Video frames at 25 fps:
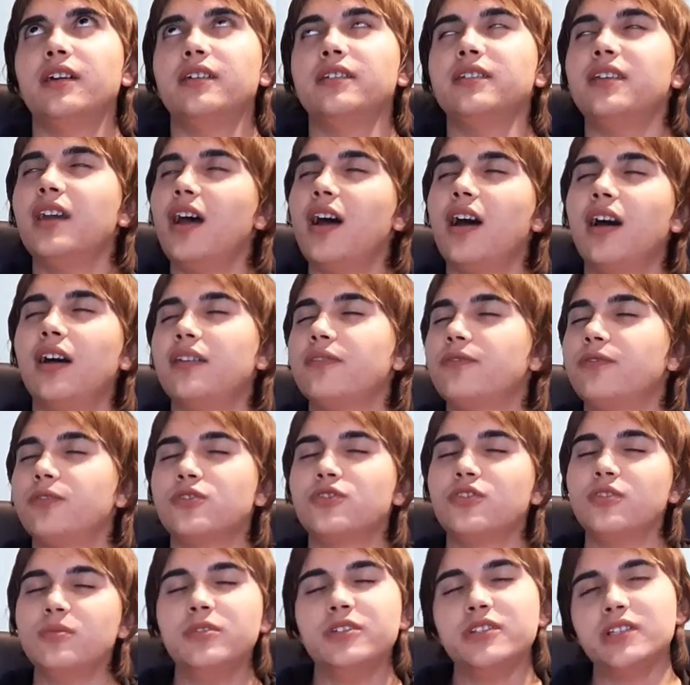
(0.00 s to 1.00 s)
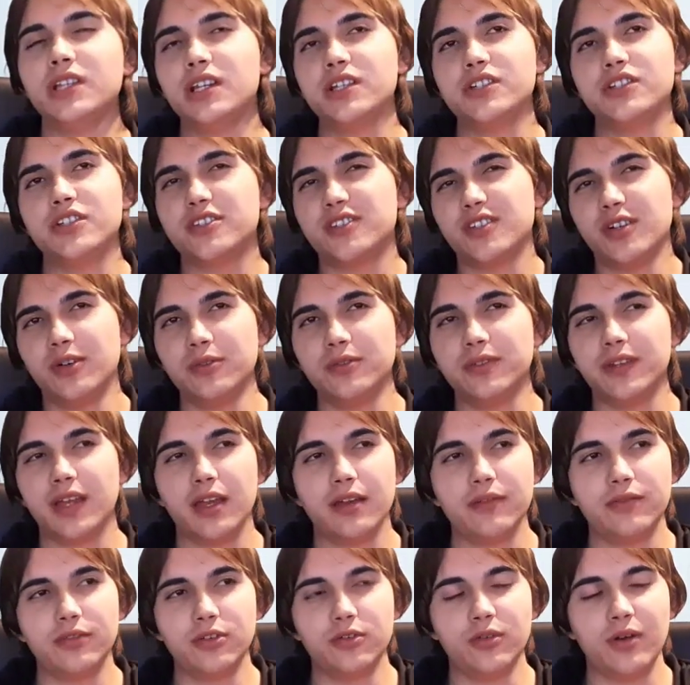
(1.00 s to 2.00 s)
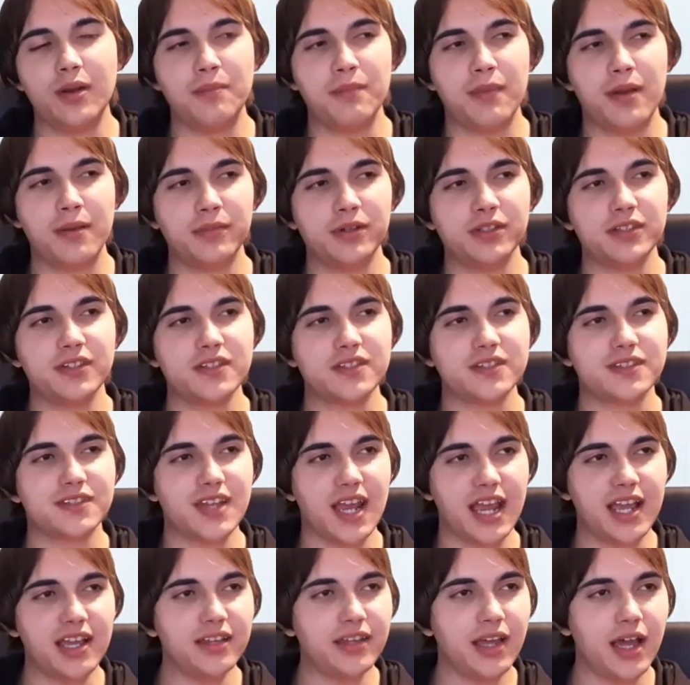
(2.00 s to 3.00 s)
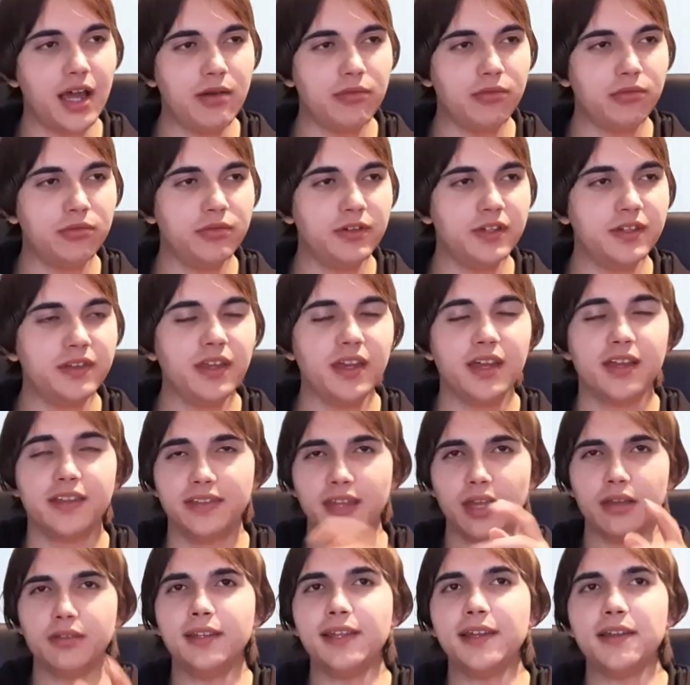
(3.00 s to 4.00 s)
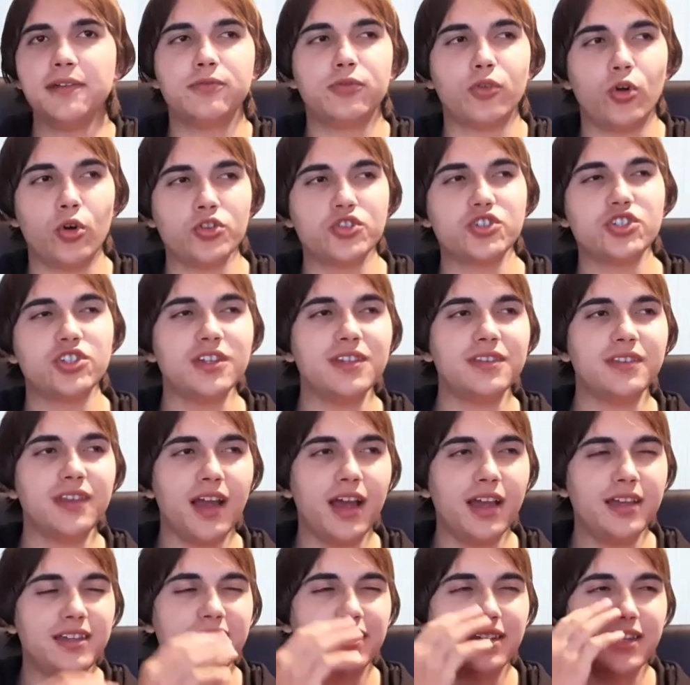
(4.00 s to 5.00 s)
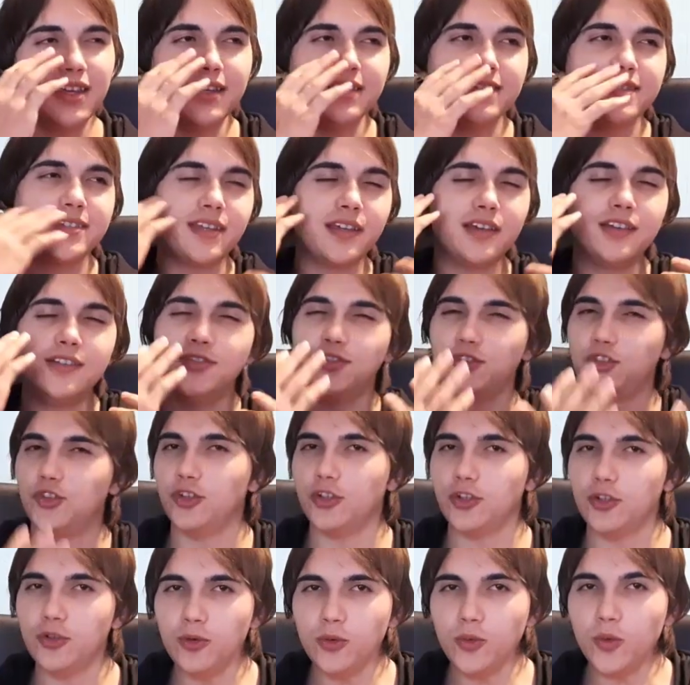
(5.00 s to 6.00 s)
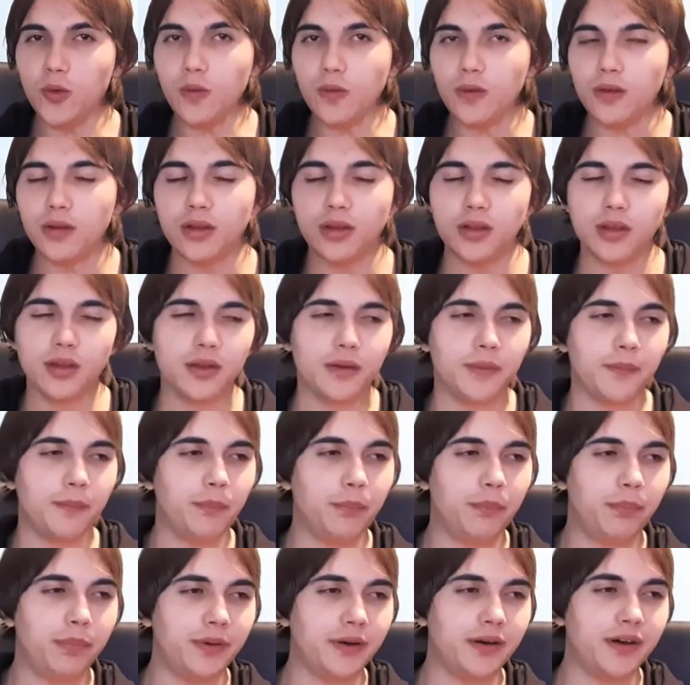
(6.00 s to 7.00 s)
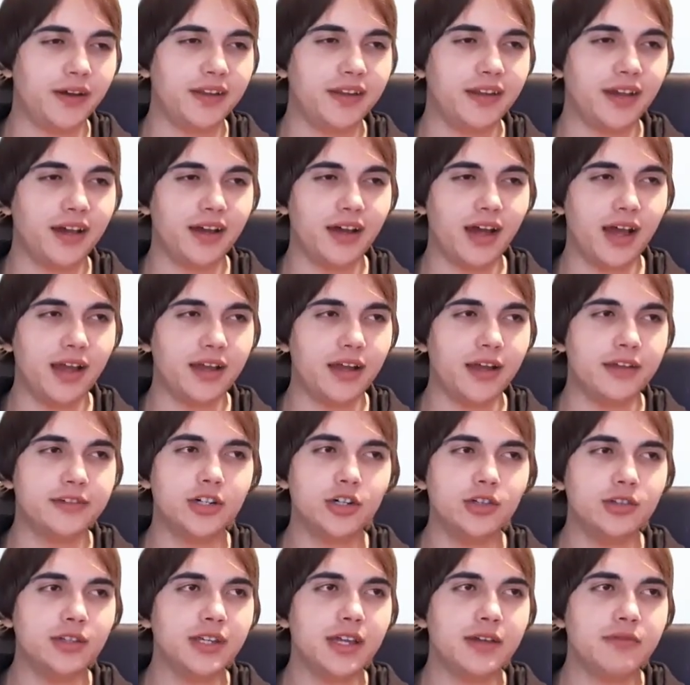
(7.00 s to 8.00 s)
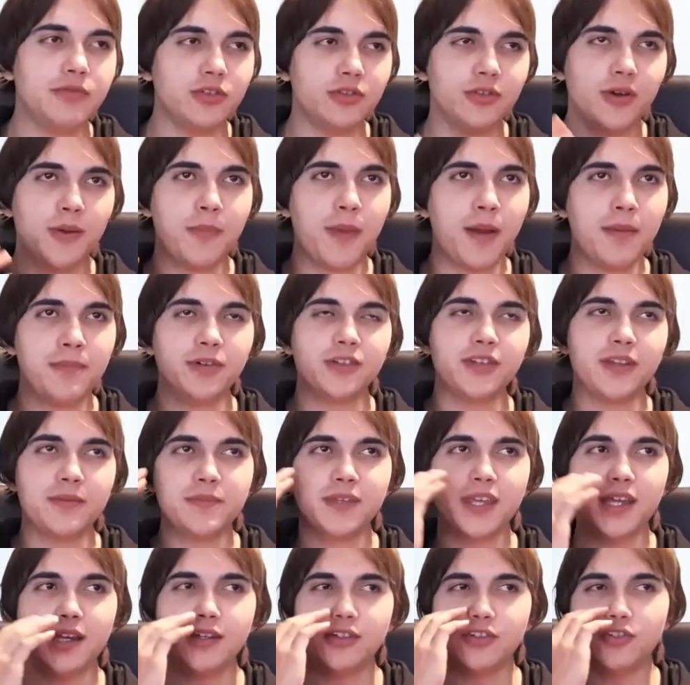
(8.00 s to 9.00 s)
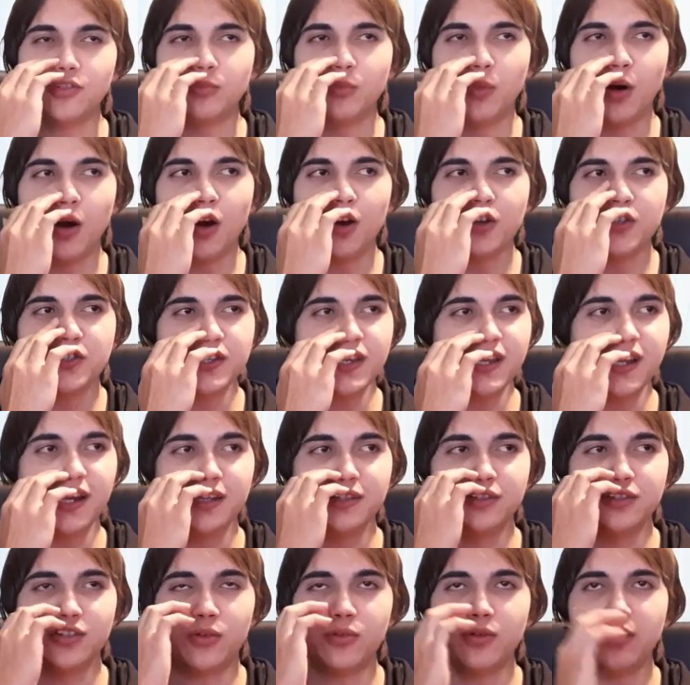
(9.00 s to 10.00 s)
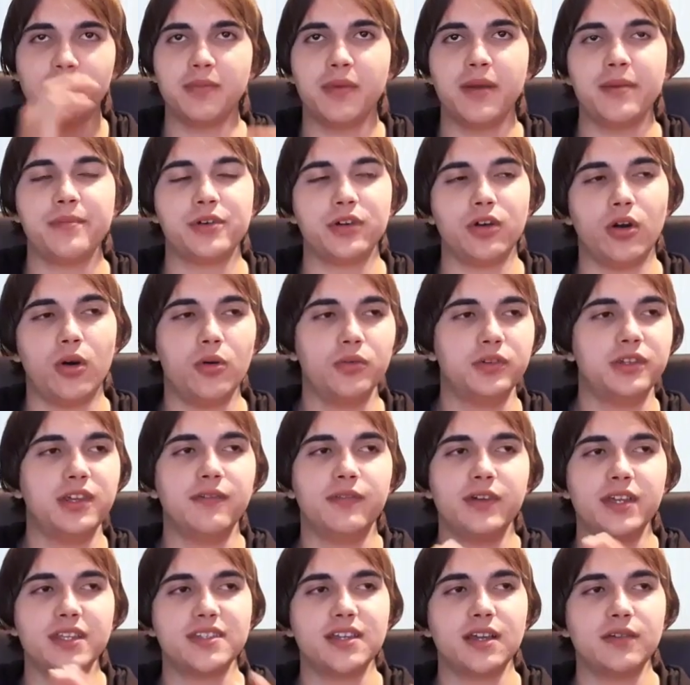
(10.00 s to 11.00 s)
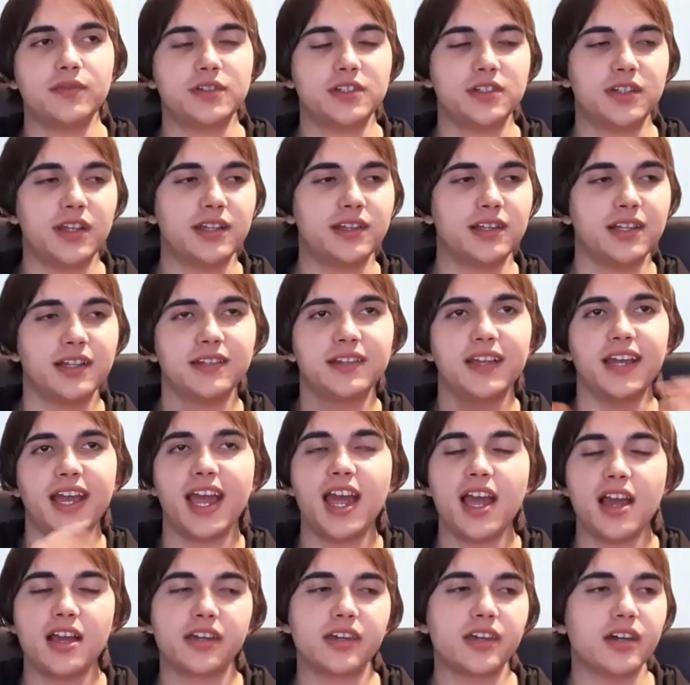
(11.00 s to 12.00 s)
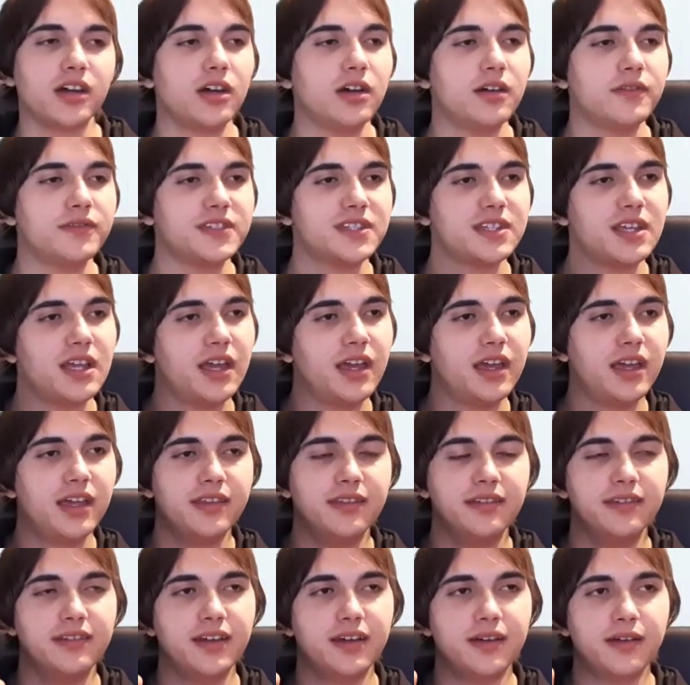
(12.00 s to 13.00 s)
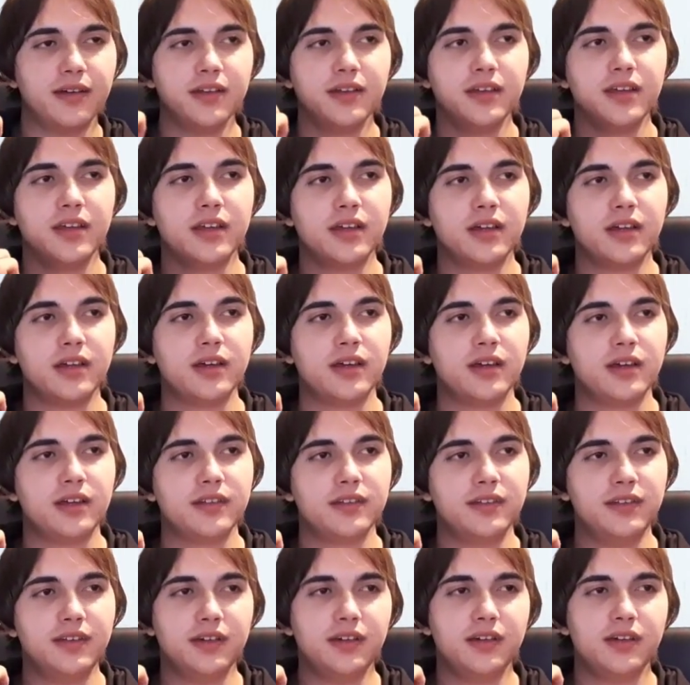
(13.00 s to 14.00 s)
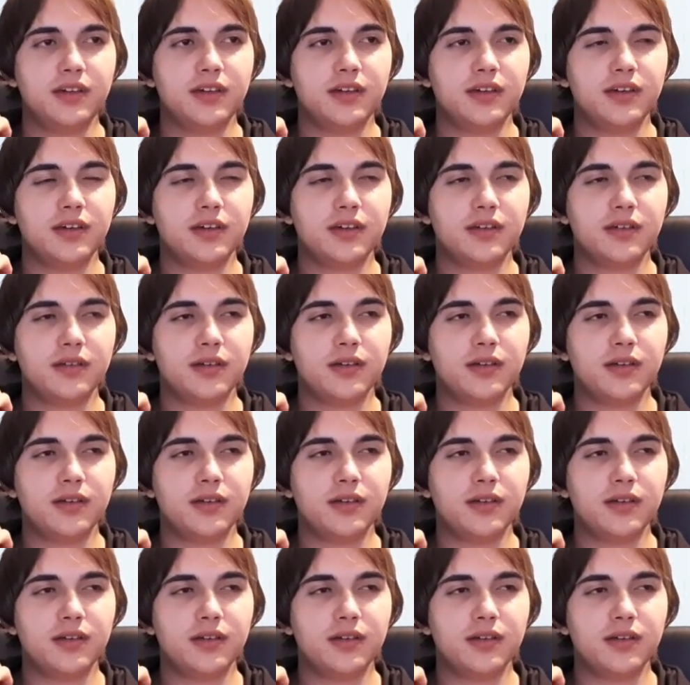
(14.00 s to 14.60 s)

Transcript: yeah, for some reason I just don't ever remember the second half of it. Now that I've watched it, I guess I do, but I only ever remember them getting to Mars, and I don't remember all the events after that, like the handcuffs and uh, the